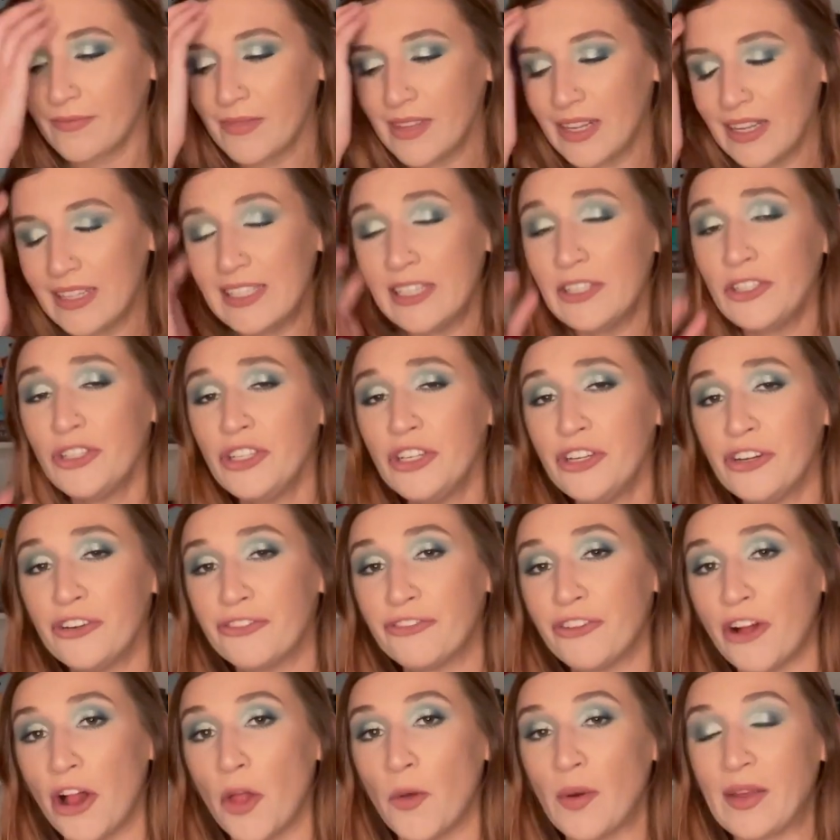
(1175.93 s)
Essentially you're
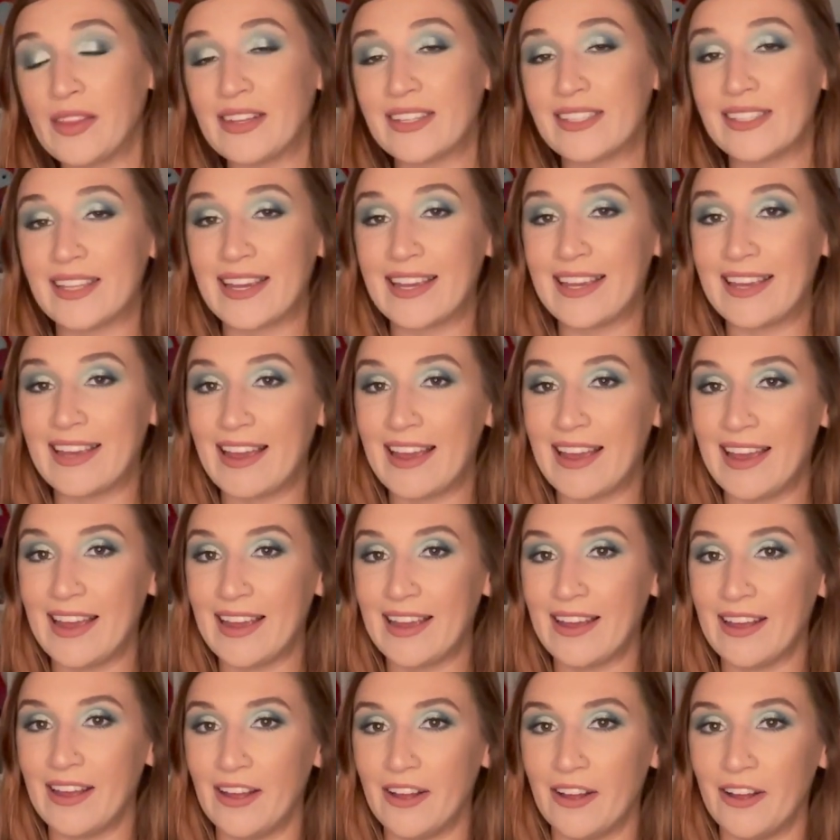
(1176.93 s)
following this like
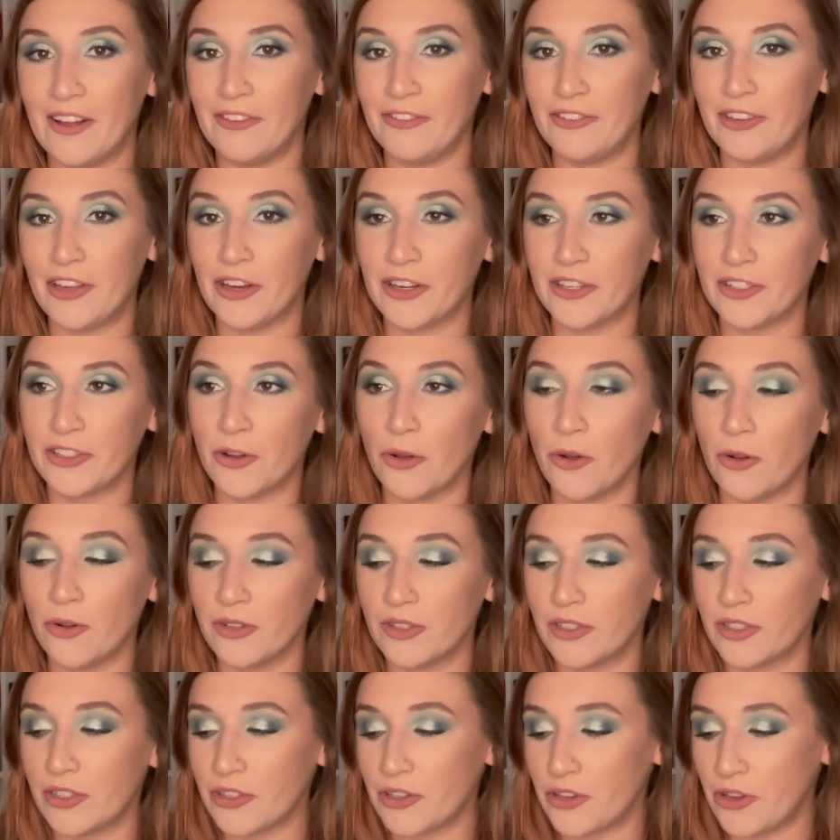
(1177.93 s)
gang of young
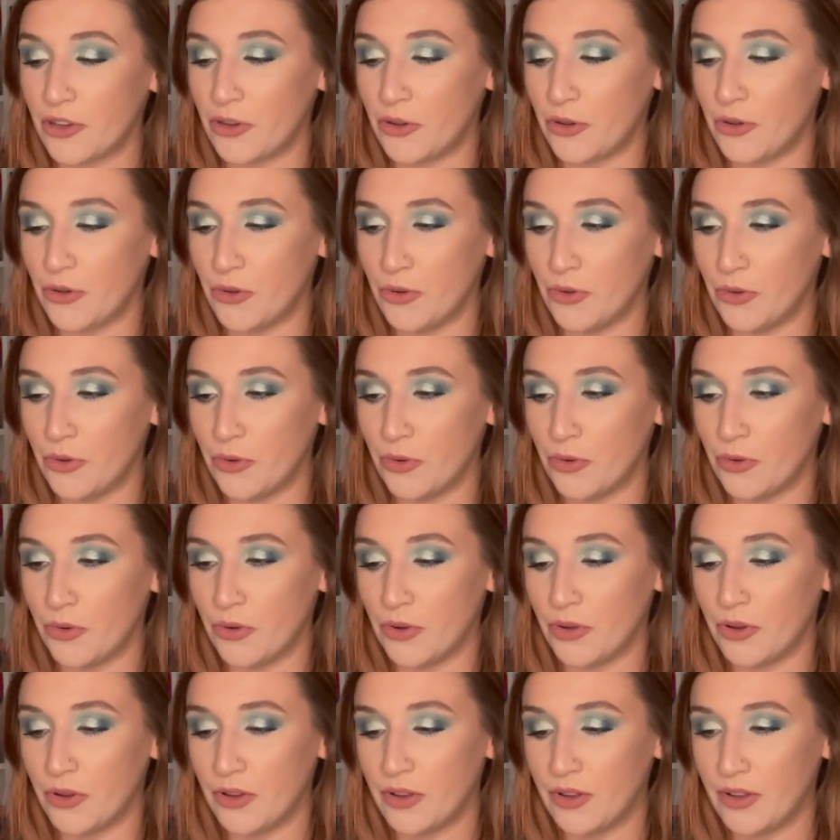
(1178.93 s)
adults who
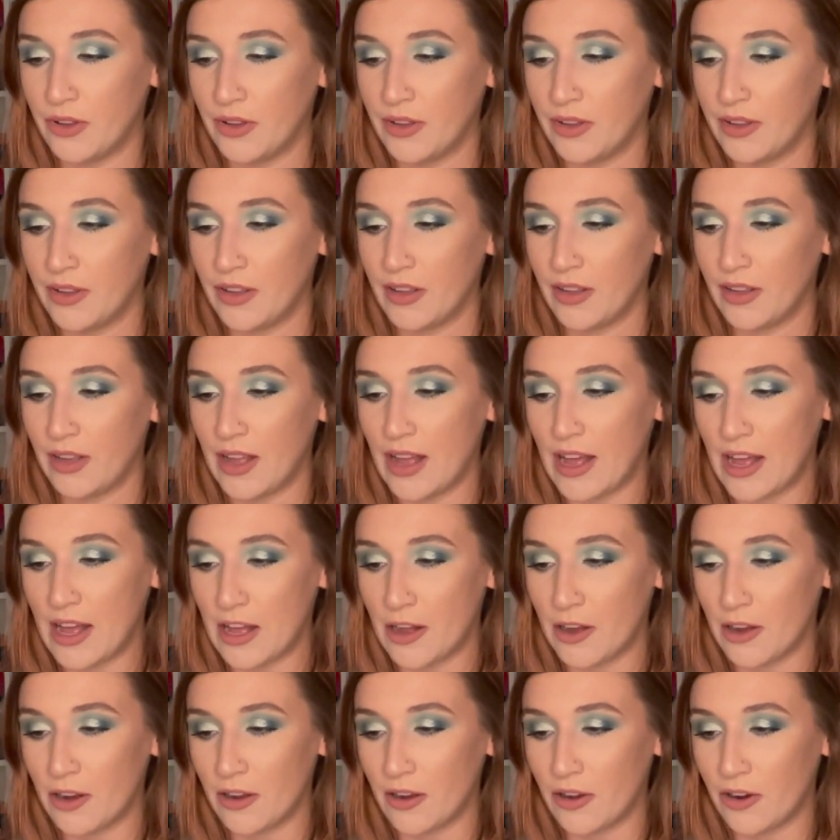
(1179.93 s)

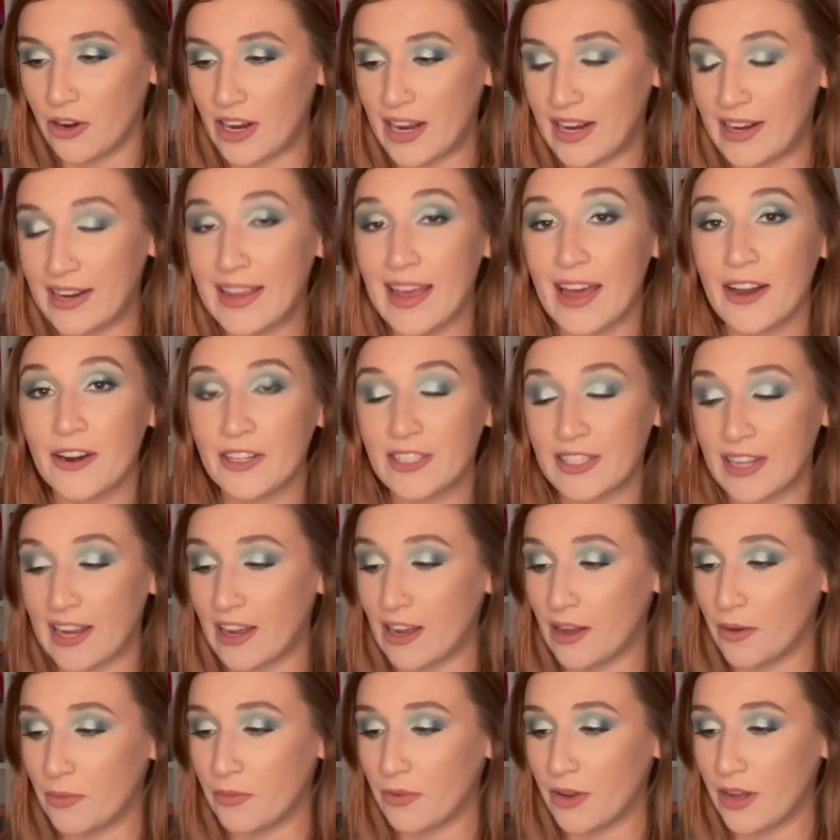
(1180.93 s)
are in
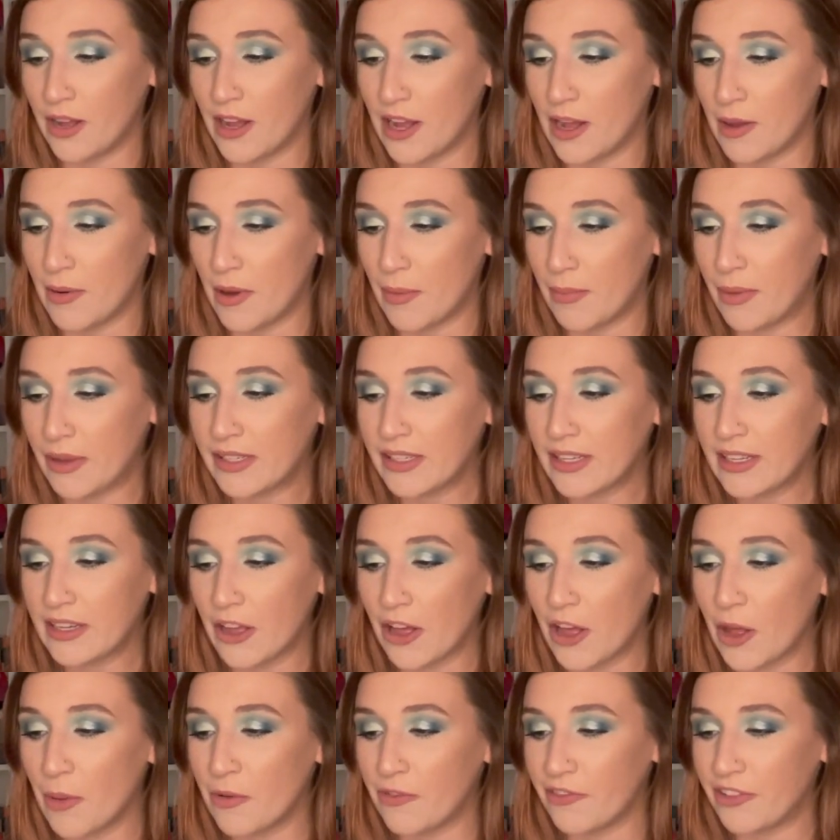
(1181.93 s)
Ketterdam, a bustling
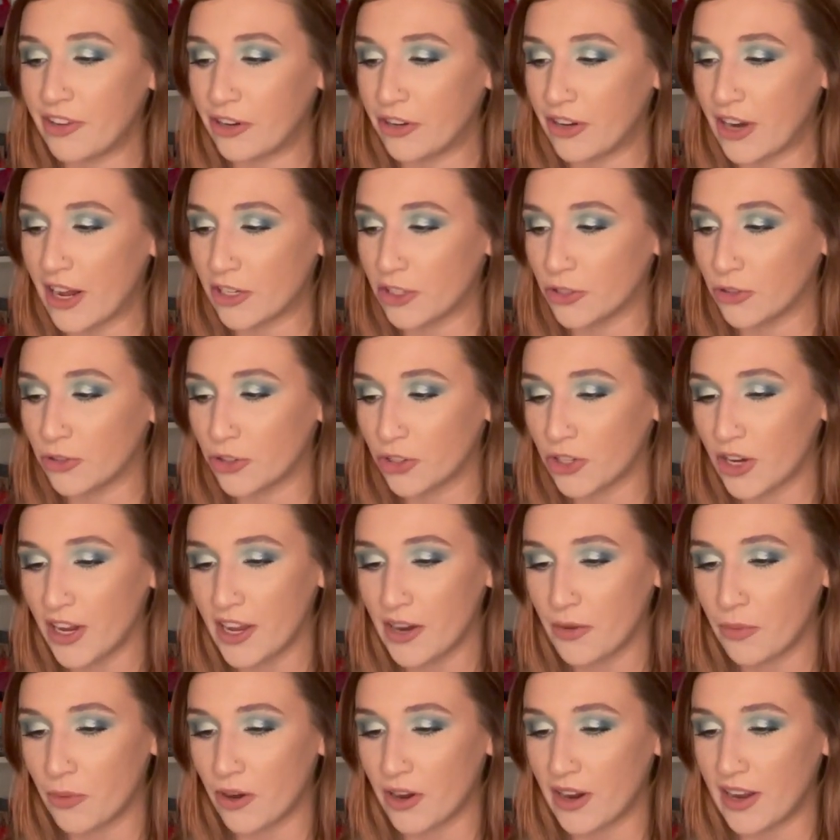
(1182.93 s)
hub of international
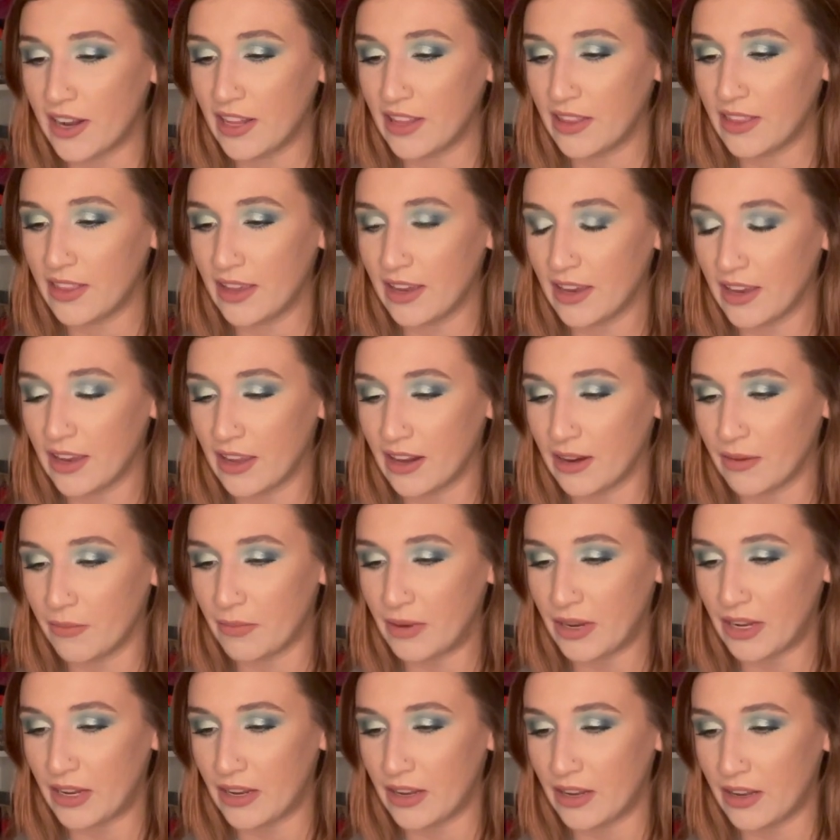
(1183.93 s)
trade where anything can
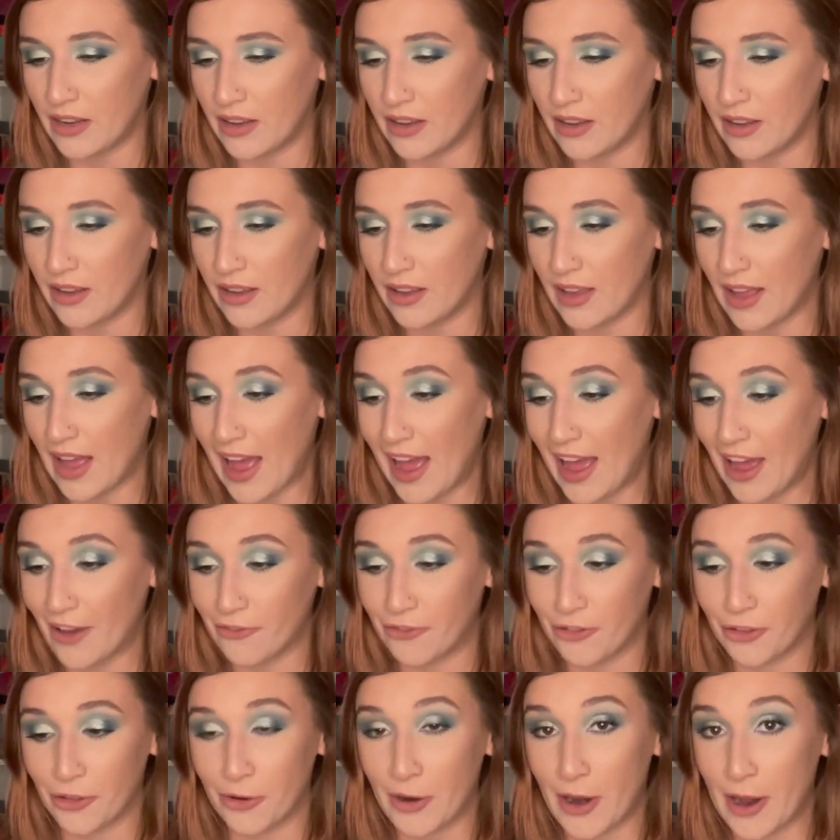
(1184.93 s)
be had
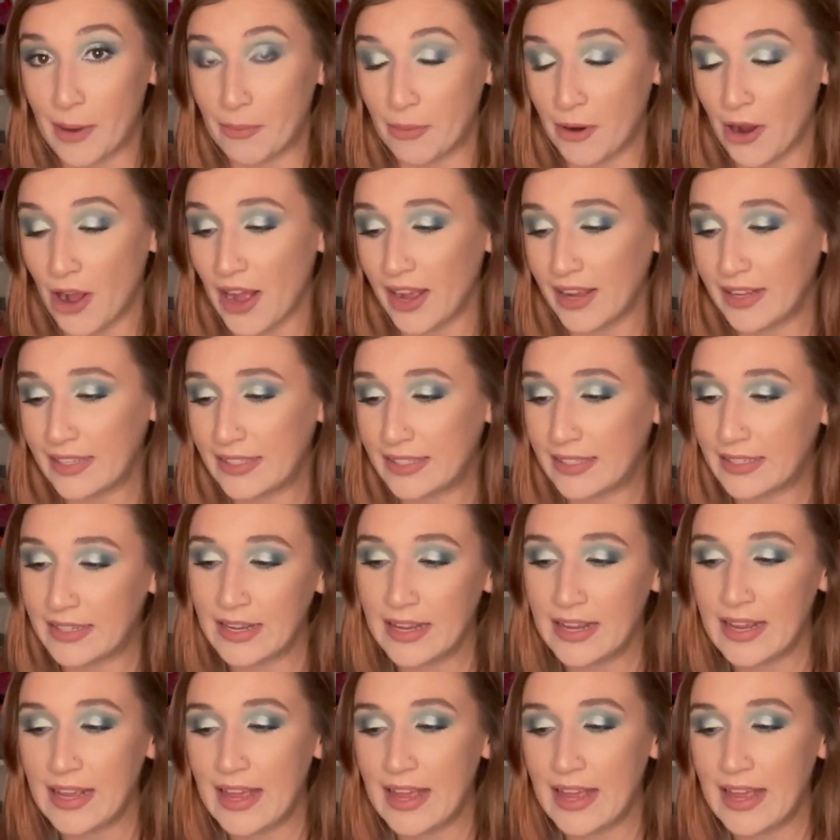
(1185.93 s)
for the right price.